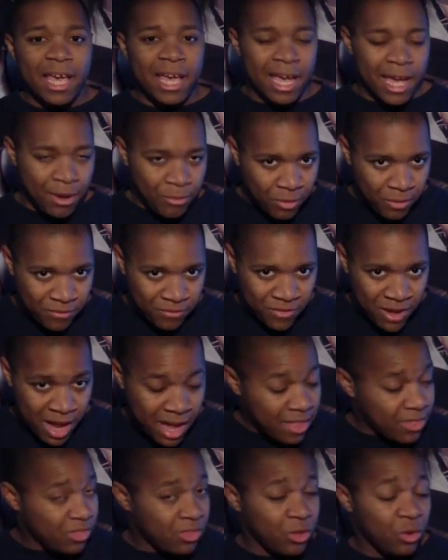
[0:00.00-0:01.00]
And with
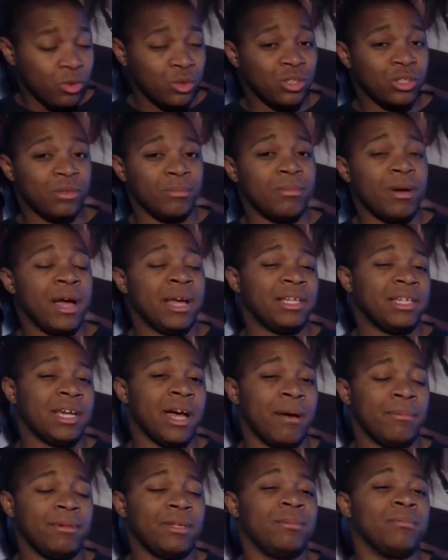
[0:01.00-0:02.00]
that, those are my
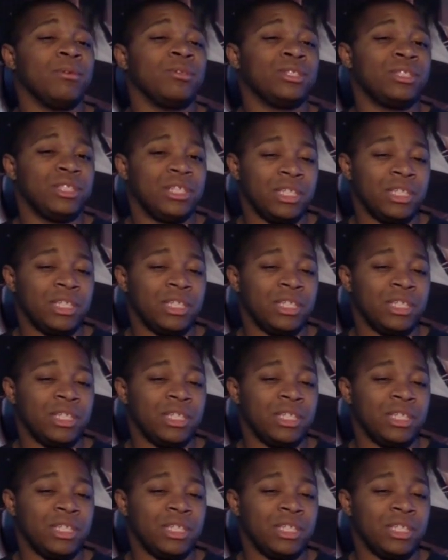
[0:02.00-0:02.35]
top 10 most